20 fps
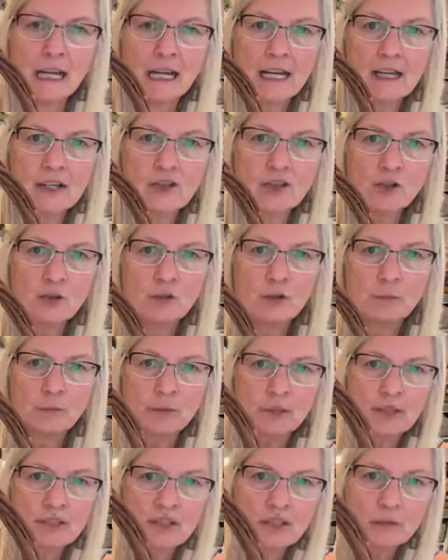because you
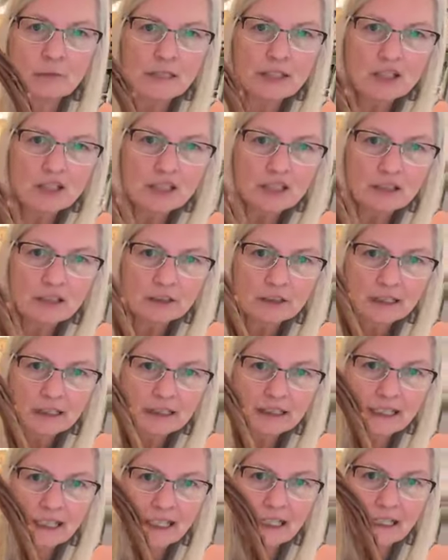could put so much in there. Look
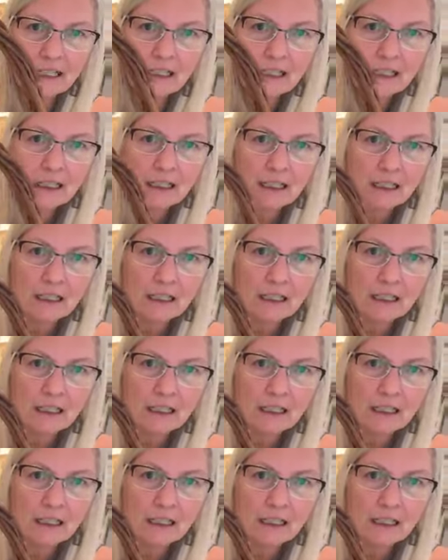at that.